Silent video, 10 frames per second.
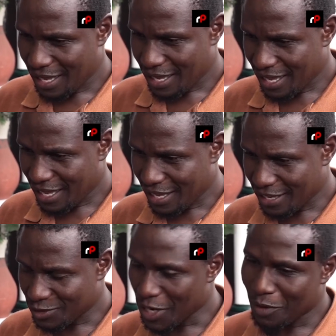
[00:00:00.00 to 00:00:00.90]
Uh,
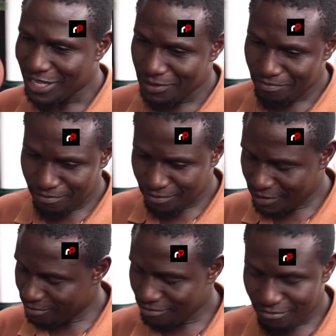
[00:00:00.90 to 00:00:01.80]
so I was
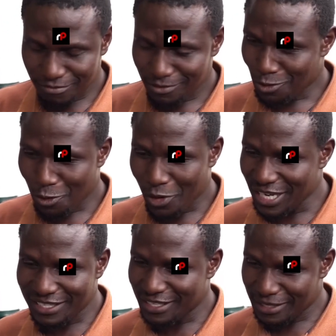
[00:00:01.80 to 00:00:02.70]

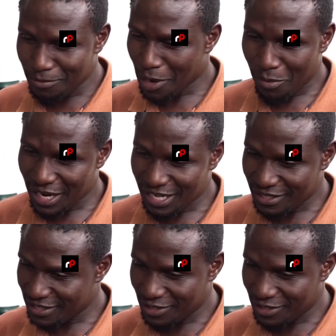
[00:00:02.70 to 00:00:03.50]
always in Zimbabwe and